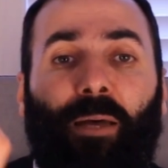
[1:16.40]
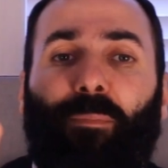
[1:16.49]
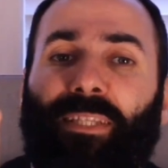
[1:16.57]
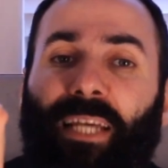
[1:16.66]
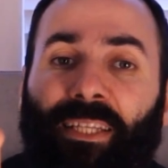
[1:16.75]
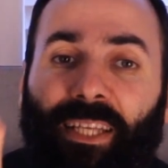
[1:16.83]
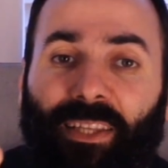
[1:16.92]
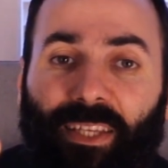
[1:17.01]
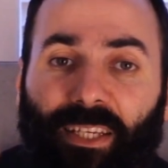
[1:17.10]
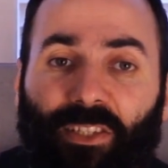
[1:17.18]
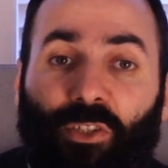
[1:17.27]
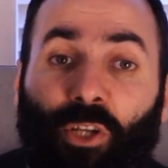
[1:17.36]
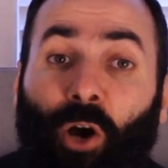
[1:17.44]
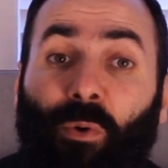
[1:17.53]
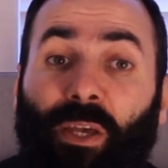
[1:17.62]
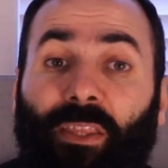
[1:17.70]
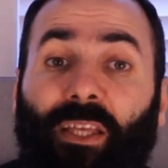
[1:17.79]
But I did this
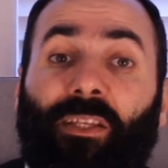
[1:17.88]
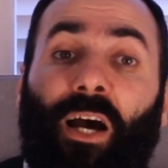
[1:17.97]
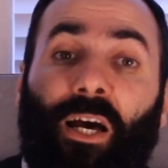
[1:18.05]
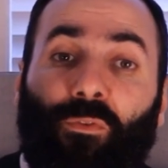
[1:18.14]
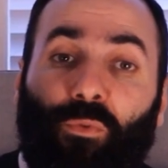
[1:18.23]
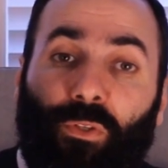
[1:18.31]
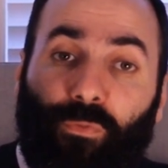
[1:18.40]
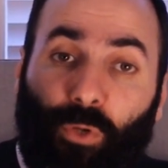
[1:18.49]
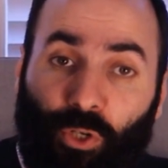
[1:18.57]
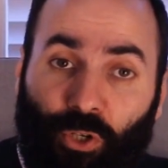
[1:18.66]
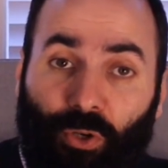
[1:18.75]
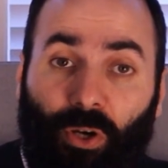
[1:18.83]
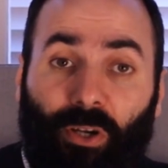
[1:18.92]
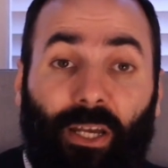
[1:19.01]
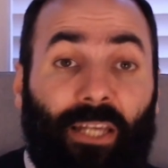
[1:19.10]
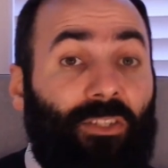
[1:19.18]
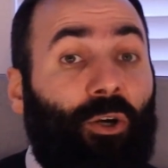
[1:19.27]
knowing that God would for
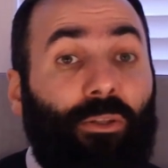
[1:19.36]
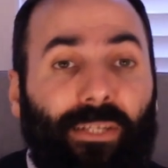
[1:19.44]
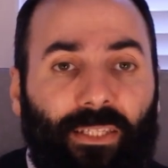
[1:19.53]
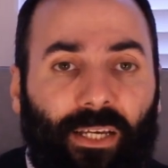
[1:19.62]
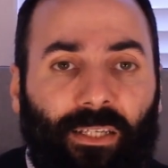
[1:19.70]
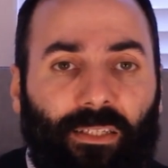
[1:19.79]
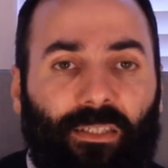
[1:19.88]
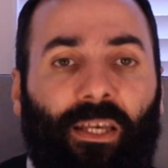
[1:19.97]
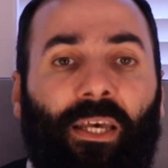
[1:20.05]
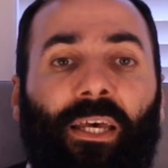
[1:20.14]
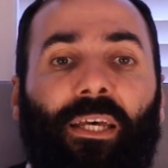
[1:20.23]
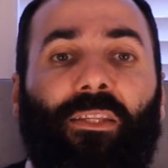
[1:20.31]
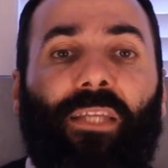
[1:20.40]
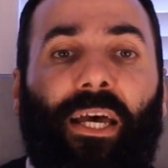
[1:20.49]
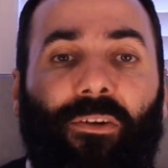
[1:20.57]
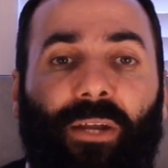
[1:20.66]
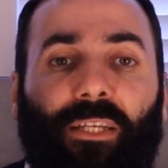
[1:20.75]
sure, as He always does,
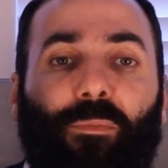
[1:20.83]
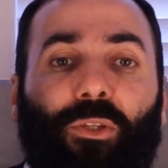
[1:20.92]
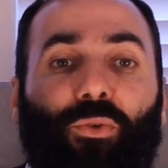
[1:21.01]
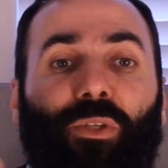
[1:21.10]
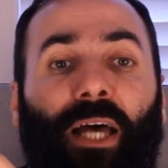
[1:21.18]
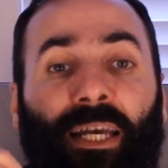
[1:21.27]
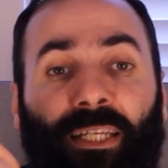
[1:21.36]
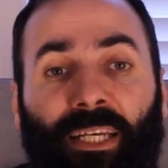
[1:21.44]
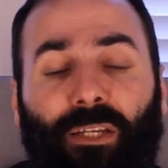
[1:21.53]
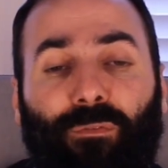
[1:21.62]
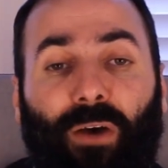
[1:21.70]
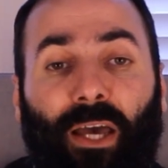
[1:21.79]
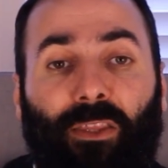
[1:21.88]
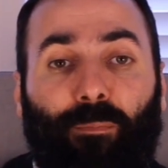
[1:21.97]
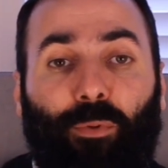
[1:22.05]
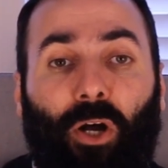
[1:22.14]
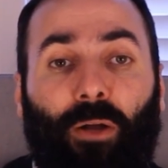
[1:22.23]
direct me to identify
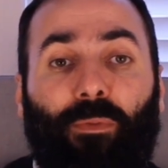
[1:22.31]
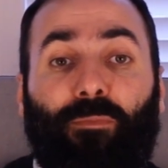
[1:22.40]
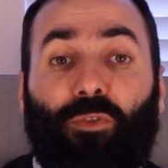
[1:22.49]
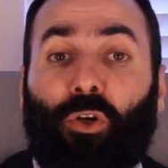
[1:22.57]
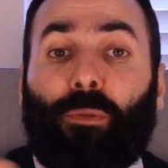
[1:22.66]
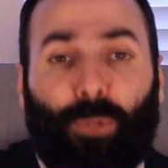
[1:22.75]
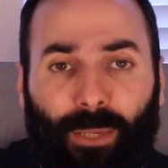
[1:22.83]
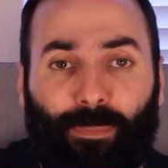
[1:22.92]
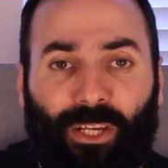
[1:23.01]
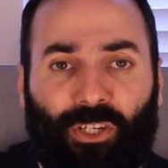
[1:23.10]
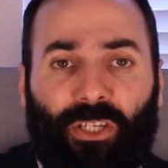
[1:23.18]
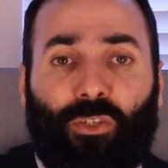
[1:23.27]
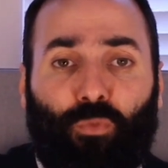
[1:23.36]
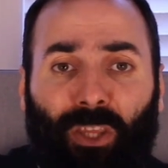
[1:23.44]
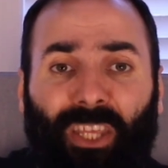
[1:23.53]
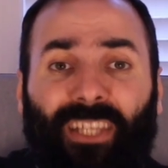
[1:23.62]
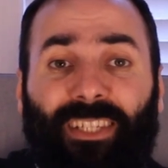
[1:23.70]
the problems or prohibitions
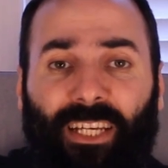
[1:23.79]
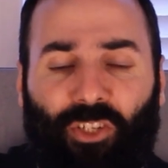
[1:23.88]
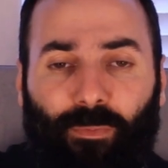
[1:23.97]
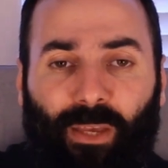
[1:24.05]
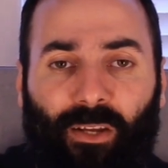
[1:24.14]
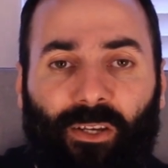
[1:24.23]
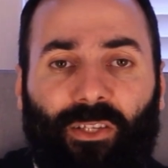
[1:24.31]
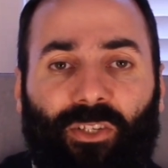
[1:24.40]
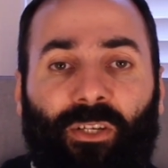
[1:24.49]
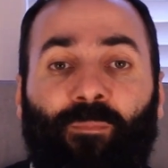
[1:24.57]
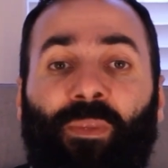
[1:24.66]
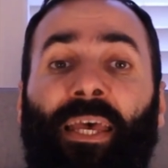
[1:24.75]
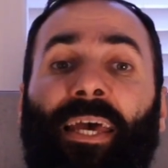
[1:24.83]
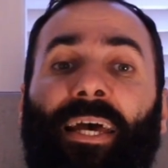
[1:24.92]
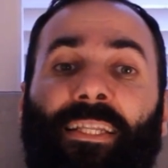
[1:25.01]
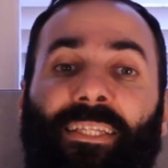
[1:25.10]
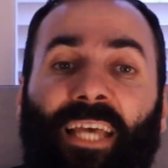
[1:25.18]
within such a marriage
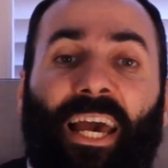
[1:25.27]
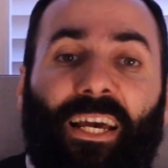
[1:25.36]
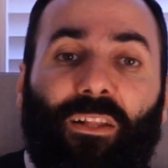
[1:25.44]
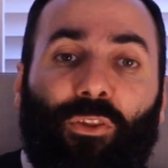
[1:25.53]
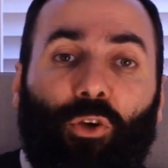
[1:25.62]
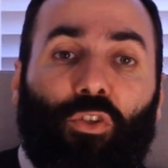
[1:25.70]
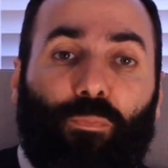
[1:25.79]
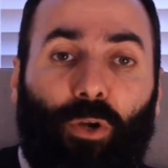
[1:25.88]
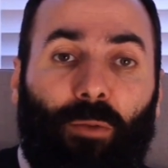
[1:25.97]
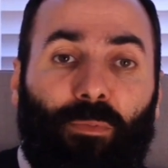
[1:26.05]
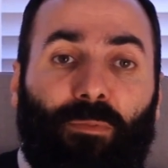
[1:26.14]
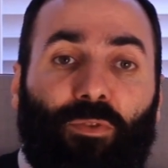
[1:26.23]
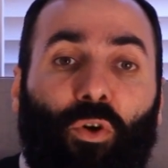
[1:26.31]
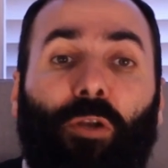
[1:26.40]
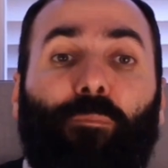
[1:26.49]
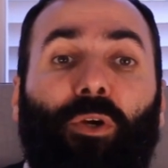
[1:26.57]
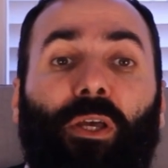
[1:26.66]
and tackle those problems
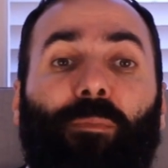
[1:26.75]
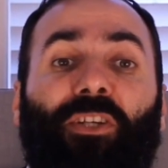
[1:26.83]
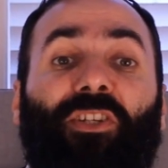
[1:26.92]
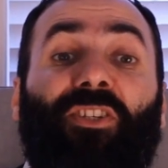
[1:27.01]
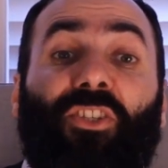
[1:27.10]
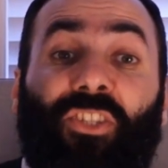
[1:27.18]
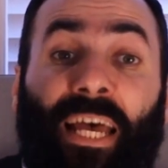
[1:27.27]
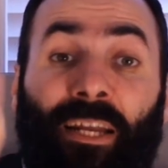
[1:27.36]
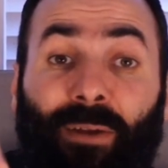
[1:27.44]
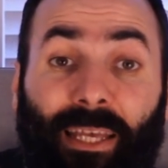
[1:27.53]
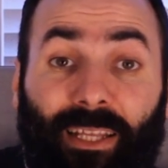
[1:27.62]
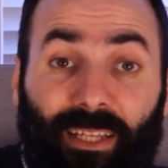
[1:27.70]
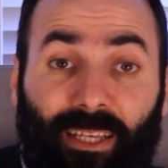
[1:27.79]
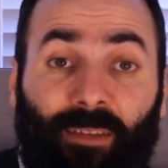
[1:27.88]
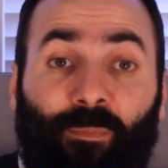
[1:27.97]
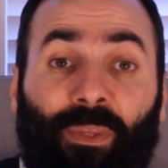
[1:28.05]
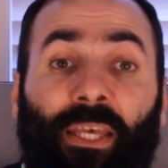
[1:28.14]
or prohibitions
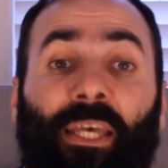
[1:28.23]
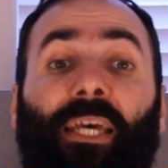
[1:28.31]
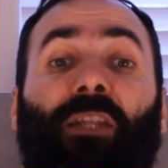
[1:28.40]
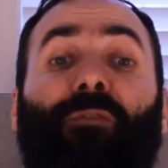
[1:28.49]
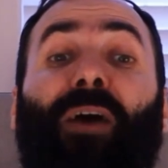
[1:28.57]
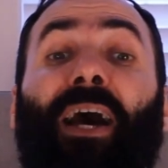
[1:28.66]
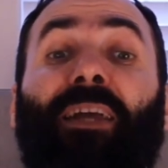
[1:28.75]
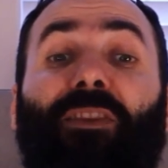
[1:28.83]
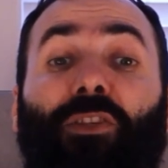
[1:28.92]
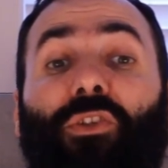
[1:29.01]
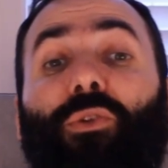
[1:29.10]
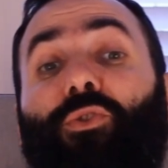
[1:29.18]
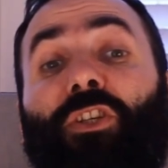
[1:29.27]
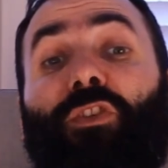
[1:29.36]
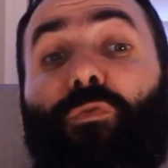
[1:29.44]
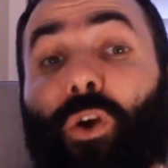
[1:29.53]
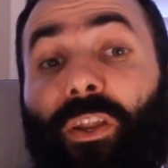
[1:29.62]
directly, and find the
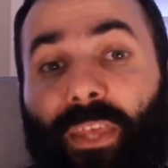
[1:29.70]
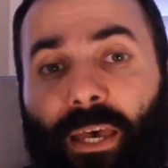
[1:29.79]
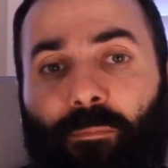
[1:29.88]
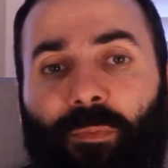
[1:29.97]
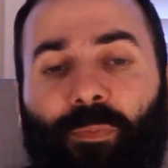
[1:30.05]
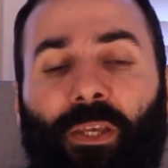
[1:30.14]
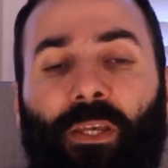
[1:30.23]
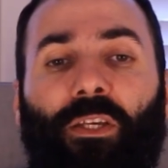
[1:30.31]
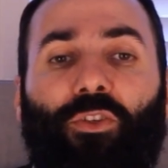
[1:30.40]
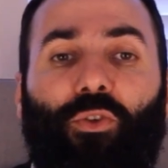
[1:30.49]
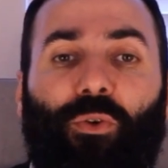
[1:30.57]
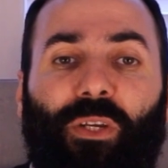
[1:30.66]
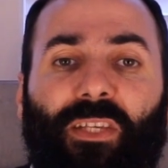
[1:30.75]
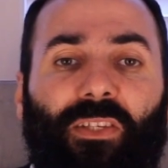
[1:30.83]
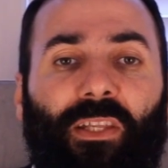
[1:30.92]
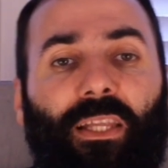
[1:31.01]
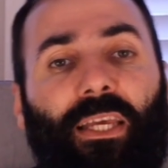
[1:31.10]
solutions for them. So
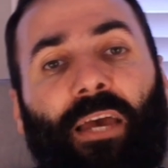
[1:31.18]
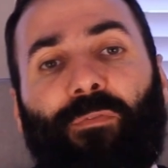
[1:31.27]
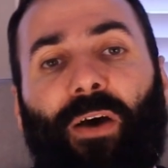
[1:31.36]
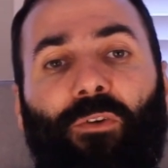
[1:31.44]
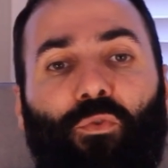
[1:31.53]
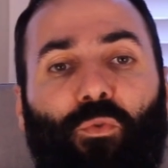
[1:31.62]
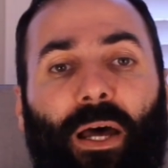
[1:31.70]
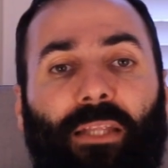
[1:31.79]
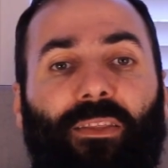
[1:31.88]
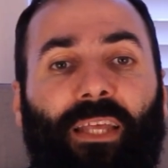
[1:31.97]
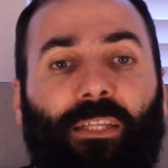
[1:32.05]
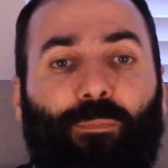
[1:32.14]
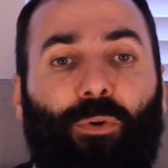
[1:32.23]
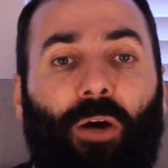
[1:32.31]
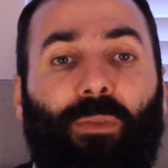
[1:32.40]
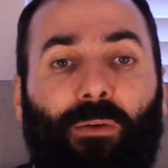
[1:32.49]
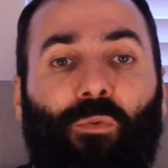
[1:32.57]
recently I found what that
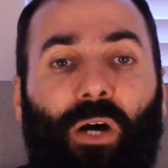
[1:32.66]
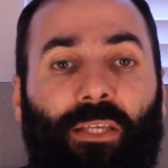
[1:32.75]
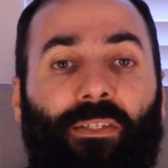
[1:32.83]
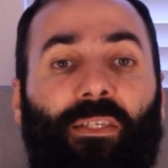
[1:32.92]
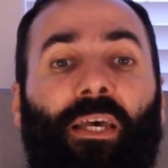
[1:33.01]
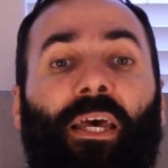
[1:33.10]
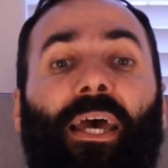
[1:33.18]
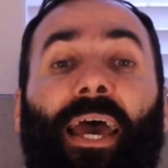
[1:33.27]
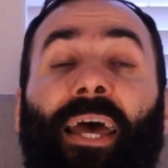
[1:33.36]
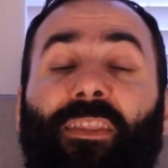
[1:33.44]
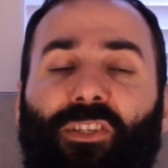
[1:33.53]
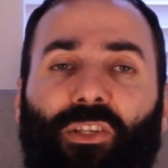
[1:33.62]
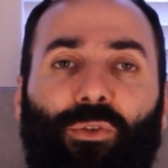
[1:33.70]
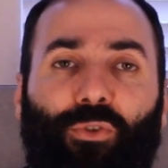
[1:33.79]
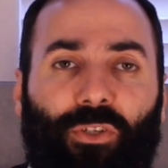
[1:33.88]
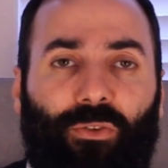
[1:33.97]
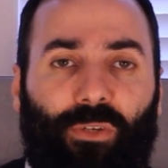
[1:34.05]
problem was and the
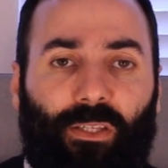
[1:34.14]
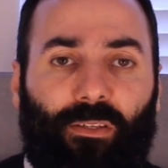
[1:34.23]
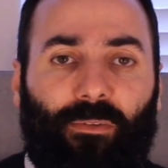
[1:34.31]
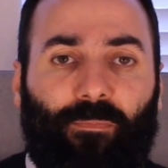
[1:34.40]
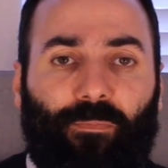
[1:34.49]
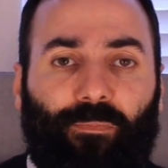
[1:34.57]
solution to it.